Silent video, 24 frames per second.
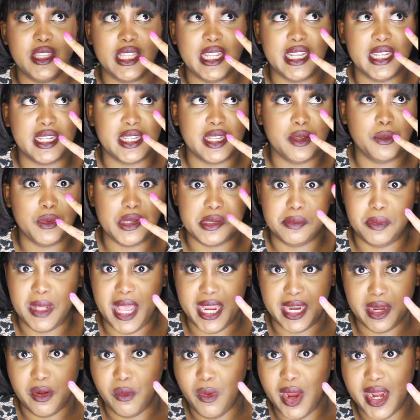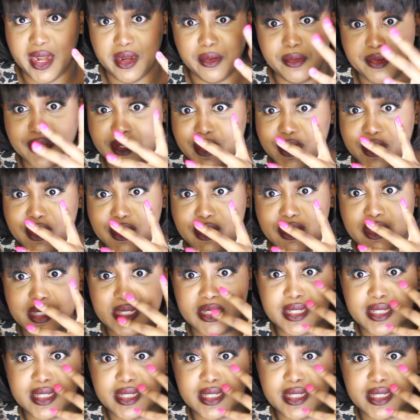think it was black and white. It was just